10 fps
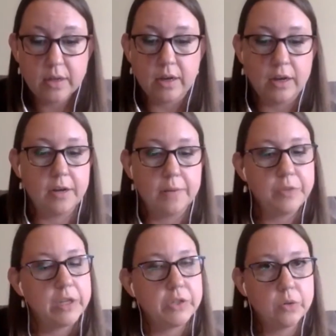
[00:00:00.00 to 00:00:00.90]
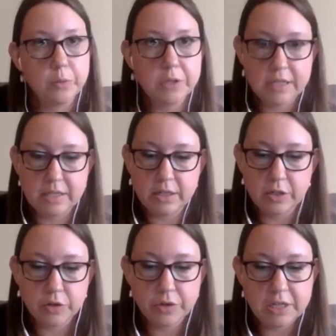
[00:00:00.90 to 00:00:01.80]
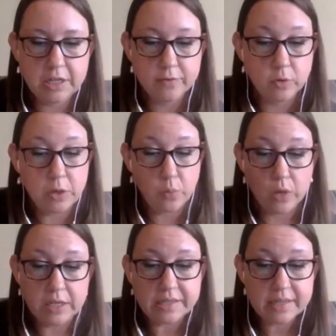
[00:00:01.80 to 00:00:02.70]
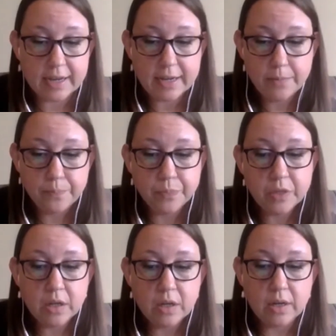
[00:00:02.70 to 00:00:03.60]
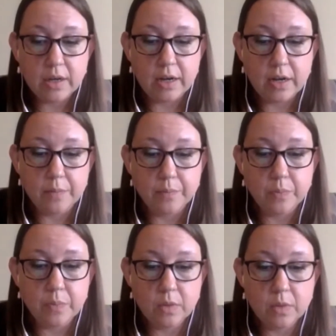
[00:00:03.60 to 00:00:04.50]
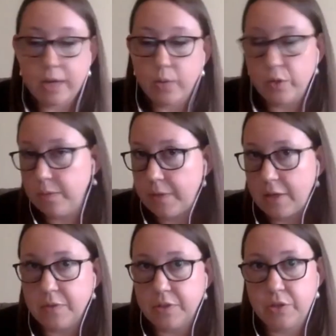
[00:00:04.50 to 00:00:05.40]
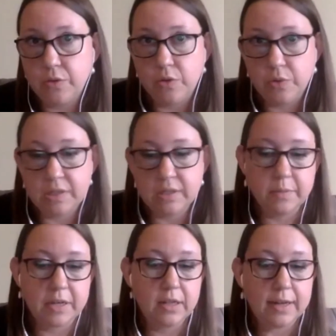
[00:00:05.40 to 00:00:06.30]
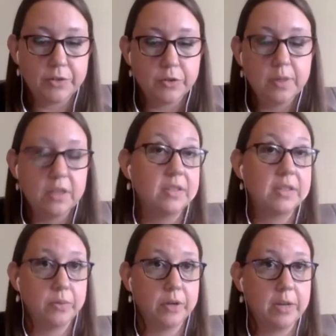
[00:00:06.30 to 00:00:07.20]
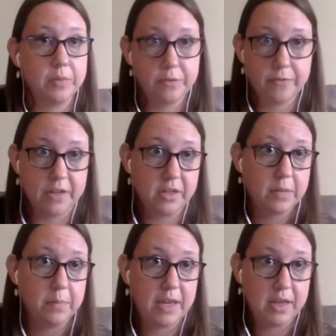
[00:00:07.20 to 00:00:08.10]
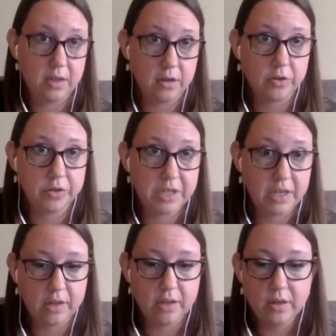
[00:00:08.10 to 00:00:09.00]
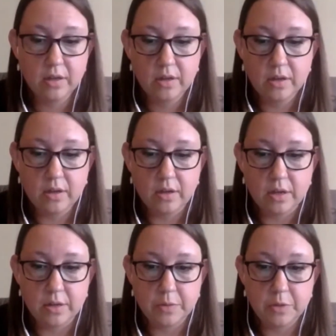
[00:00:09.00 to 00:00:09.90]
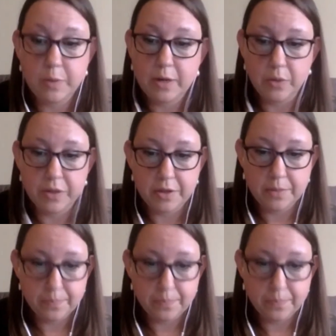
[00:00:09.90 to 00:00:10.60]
And so in presenting a critique of only one side, I wouldn't be able to use this in my classroom unless I were able to find a companion critique to pair with it.